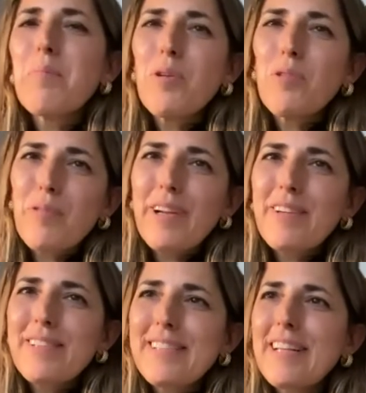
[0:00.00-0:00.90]
beautiful. And
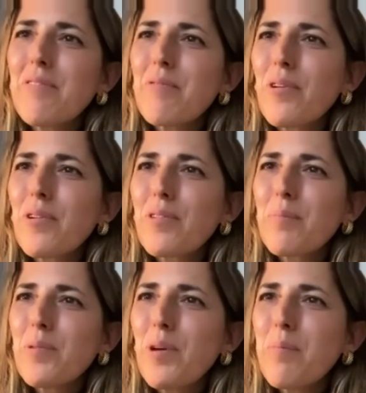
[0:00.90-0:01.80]
Christine wrote
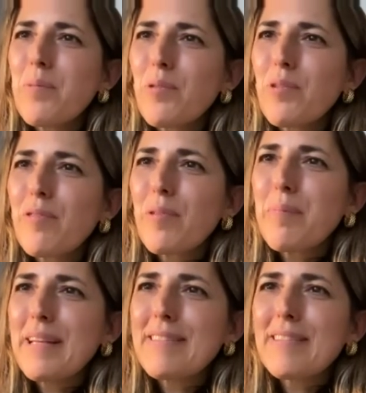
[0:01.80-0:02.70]
a beautiful
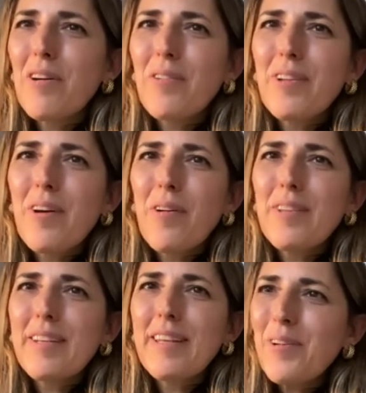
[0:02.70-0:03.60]
piece on
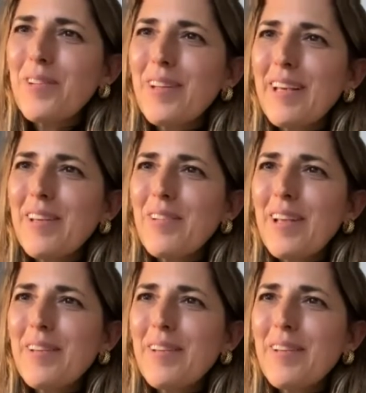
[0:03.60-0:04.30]
the... Thank you.